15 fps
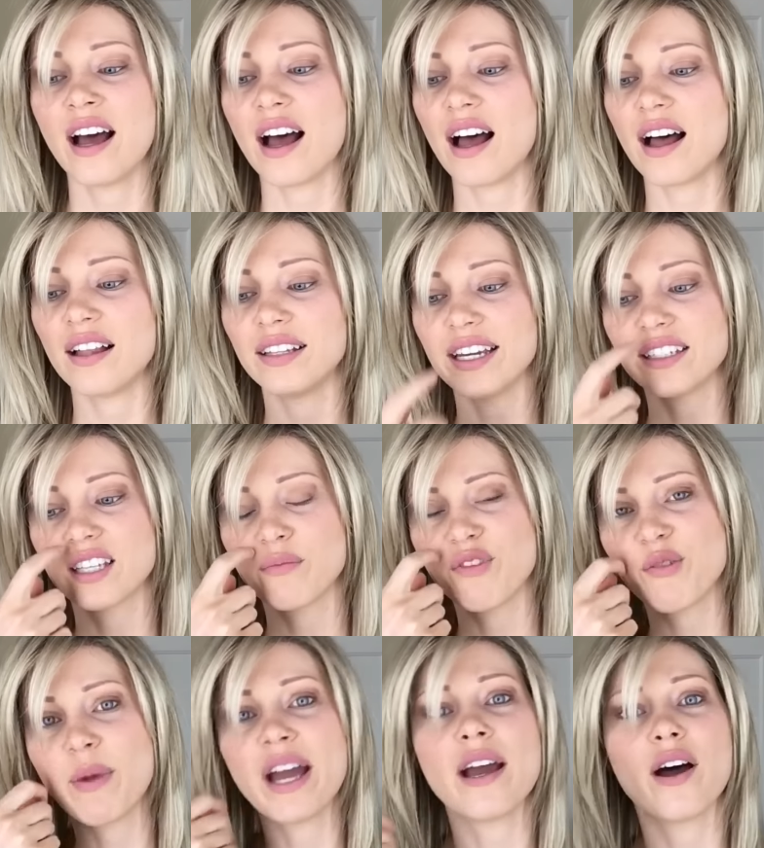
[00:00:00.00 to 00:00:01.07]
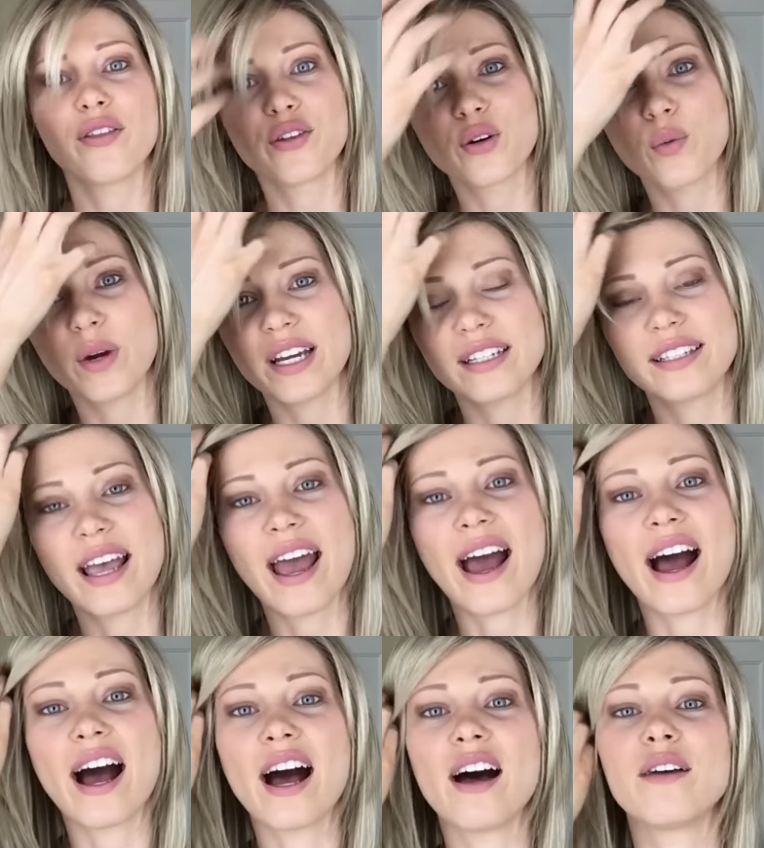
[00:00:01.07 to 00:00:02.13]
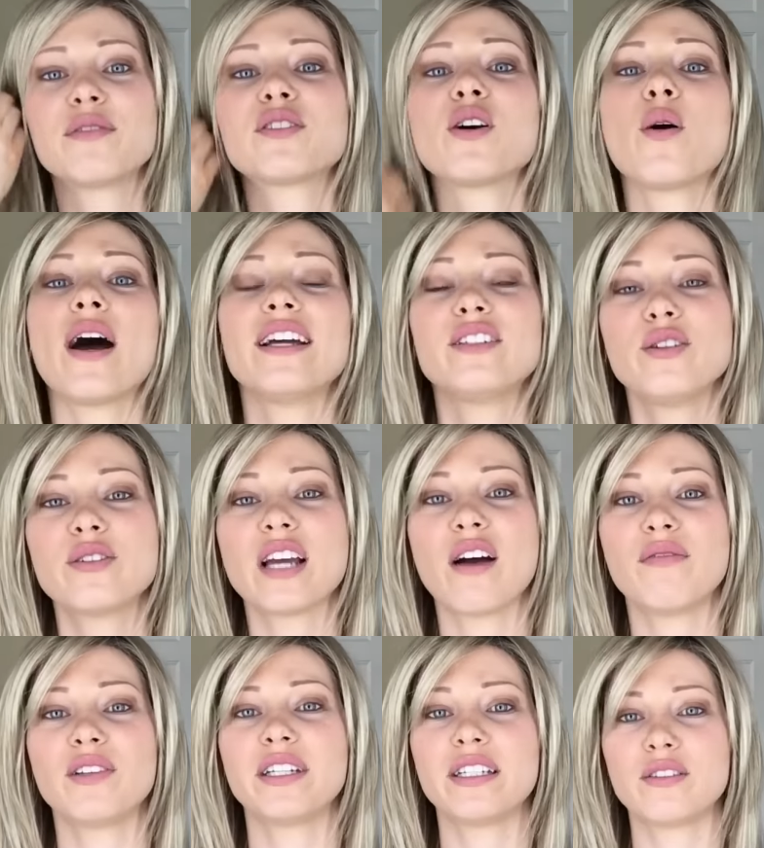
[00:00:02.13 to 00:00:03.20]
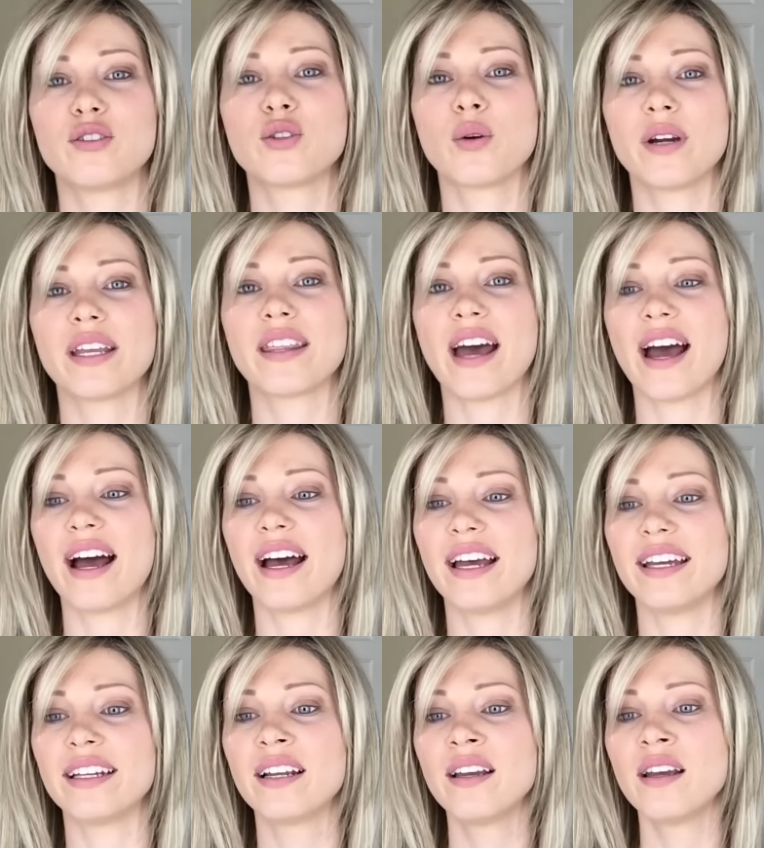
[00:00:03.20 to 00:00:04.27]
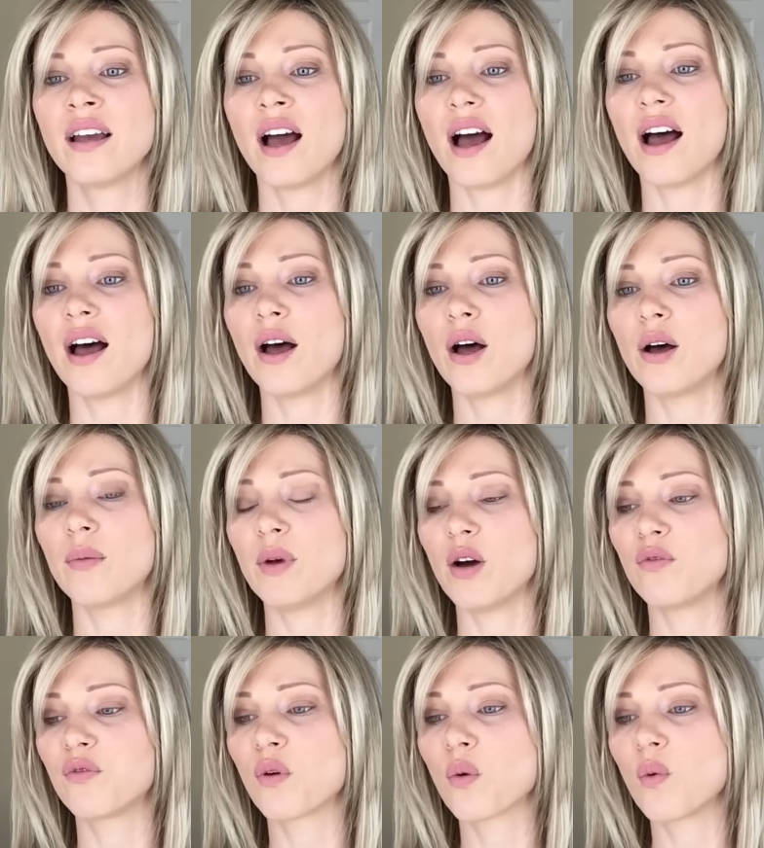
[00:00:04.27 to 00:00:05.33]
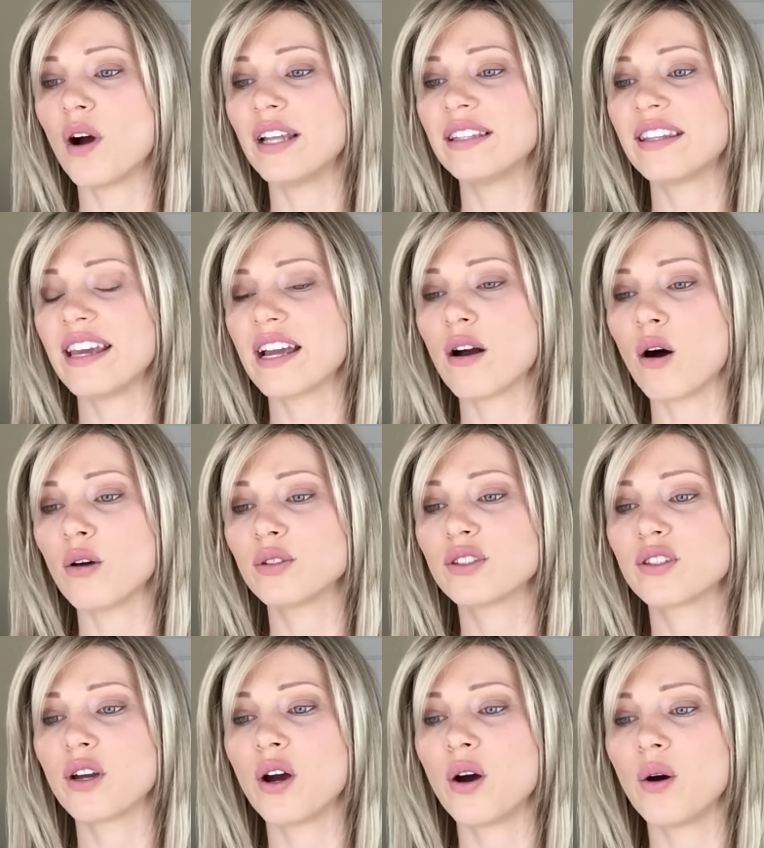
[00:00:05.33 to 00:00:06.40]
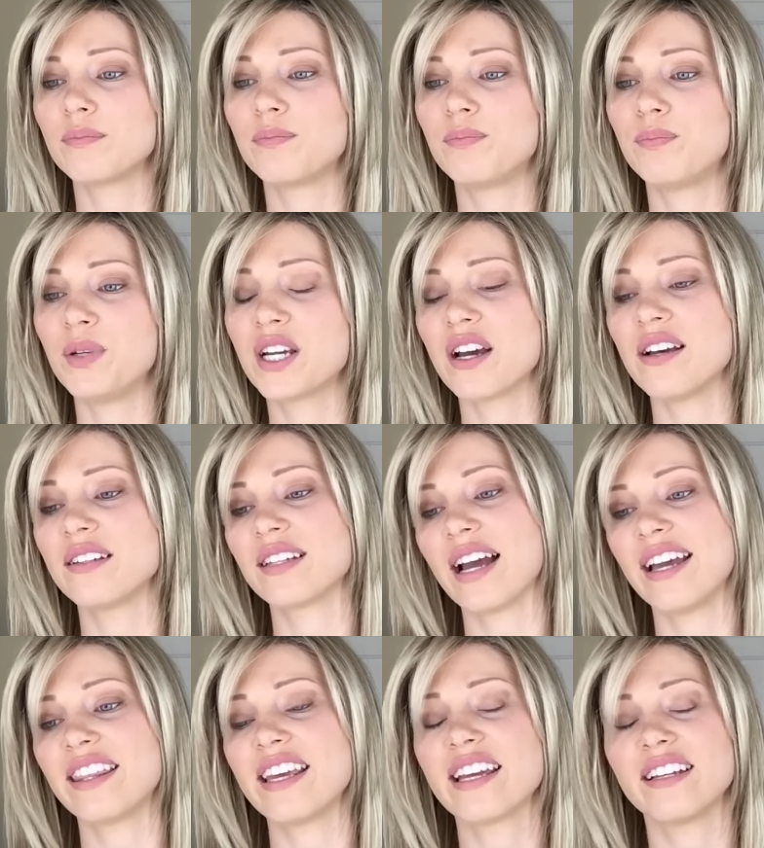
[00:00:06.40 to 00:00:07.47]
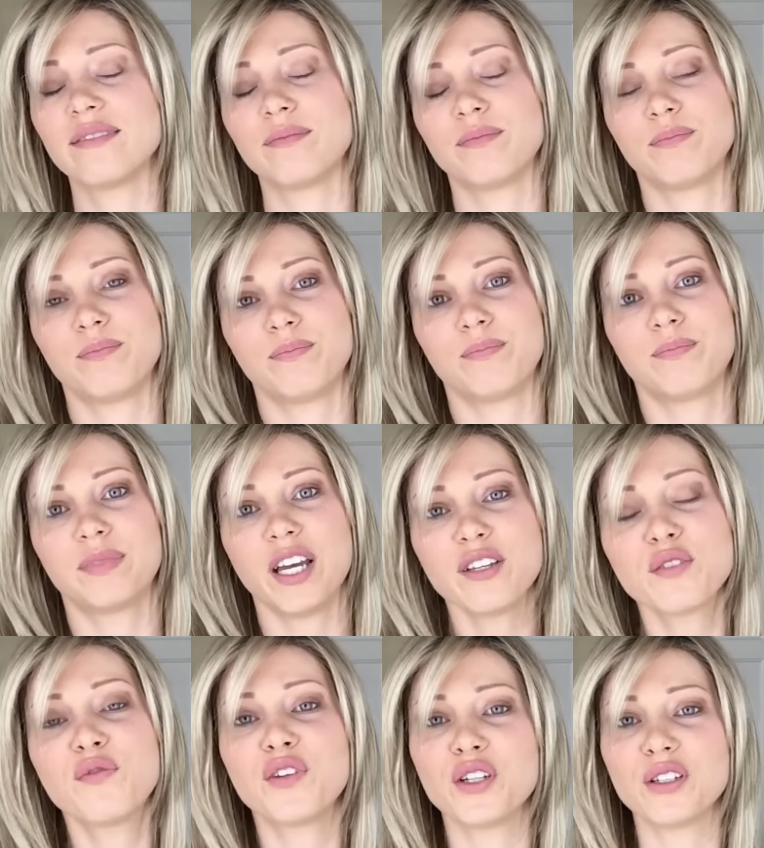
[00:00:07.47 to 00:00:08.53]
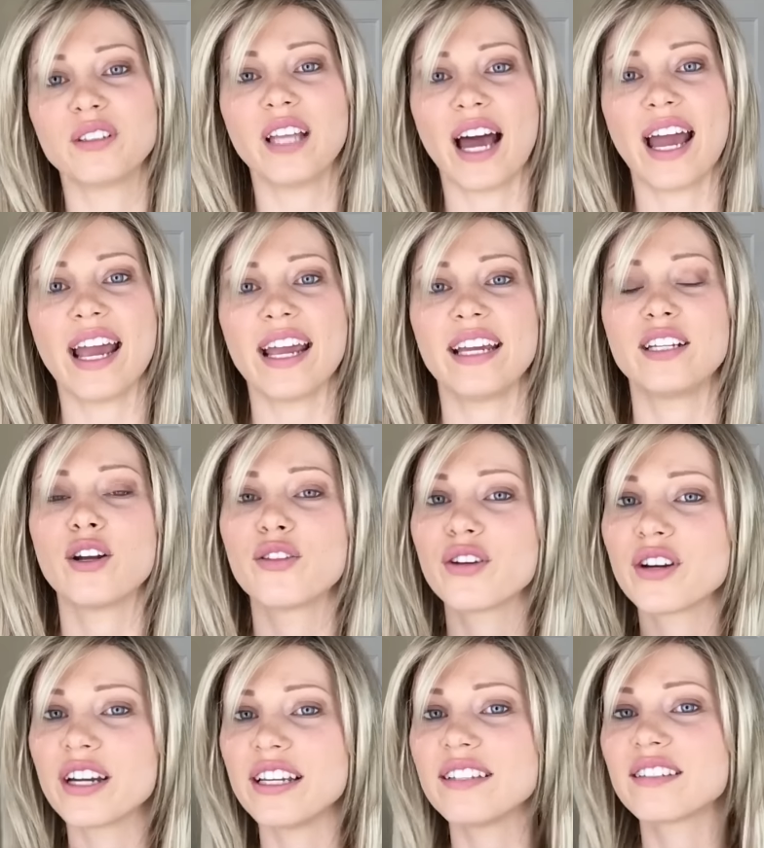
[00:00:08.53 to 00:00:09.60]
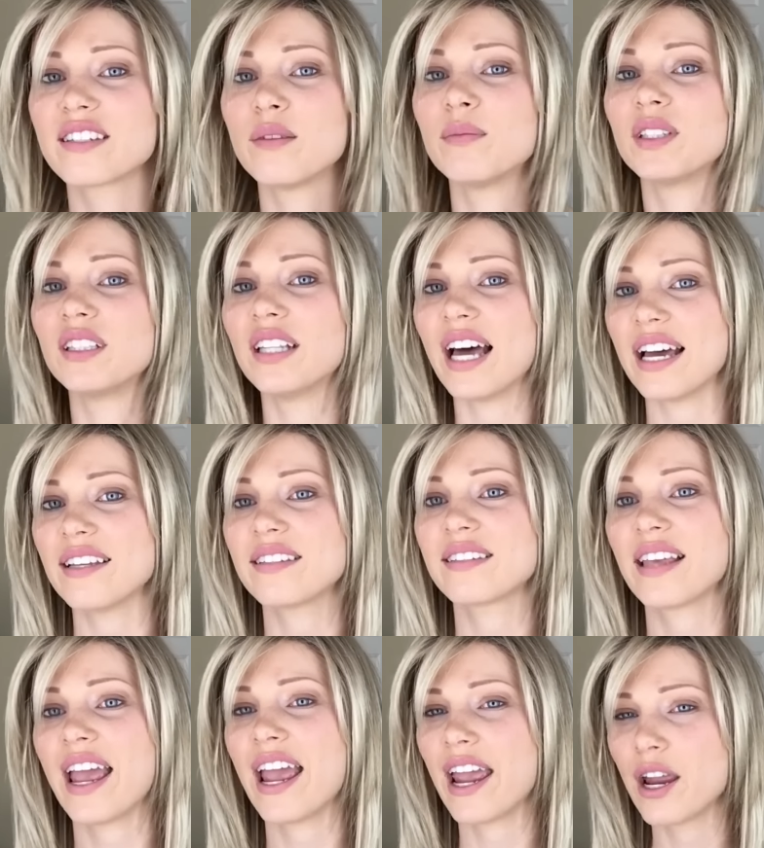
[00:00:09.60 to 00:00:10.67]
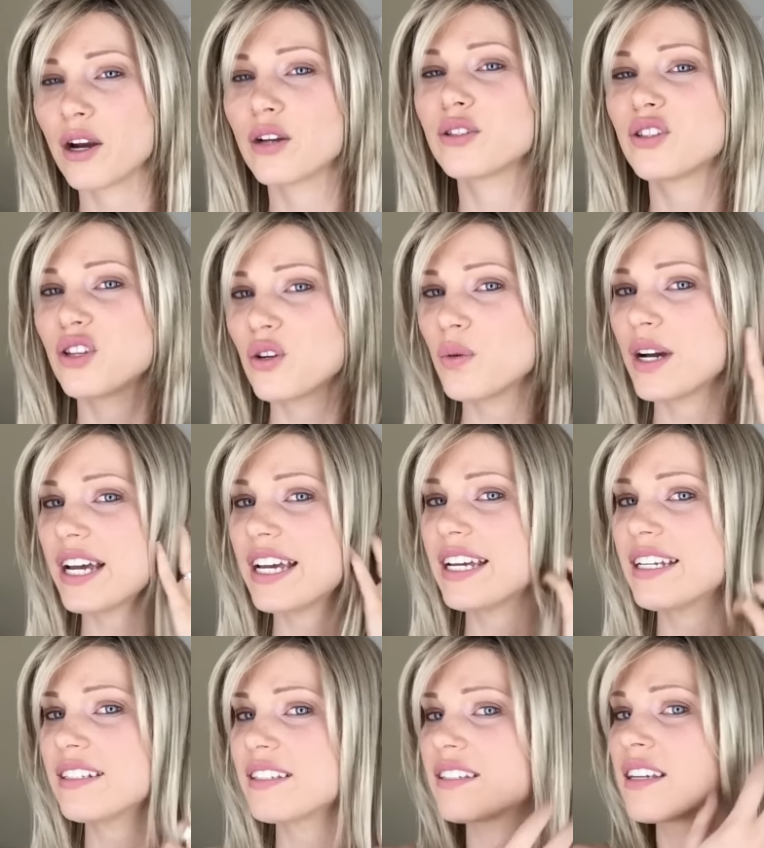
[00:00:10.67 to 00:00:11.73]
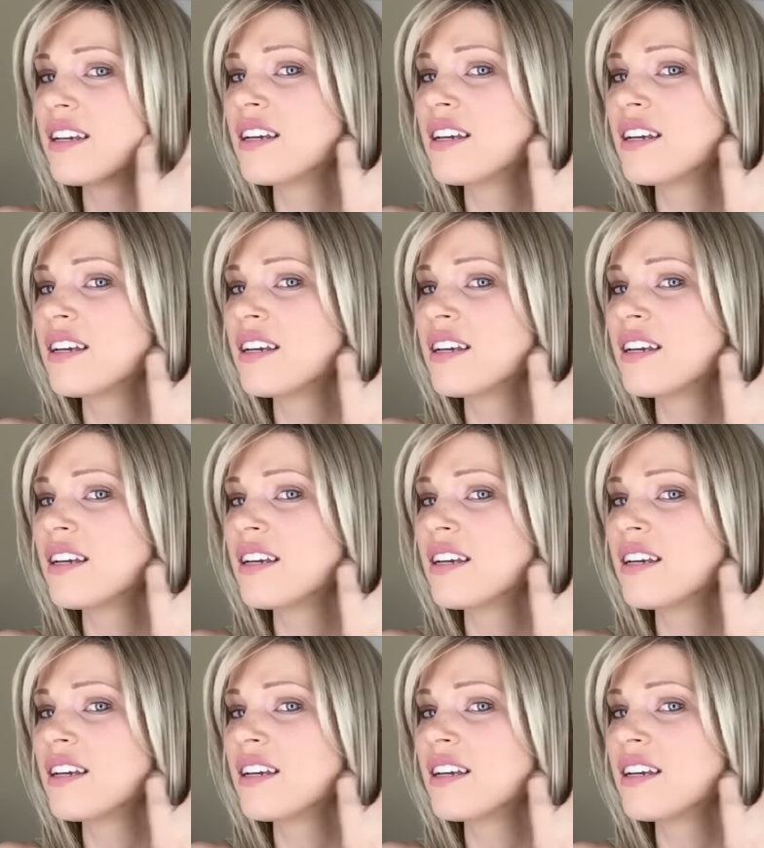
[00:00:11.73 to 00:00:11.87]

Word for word: uh, like some of my other wigs have, so I do definitely enjoy that. Um, for one thing also, because I think it does feel light, you know, there is some less hair to it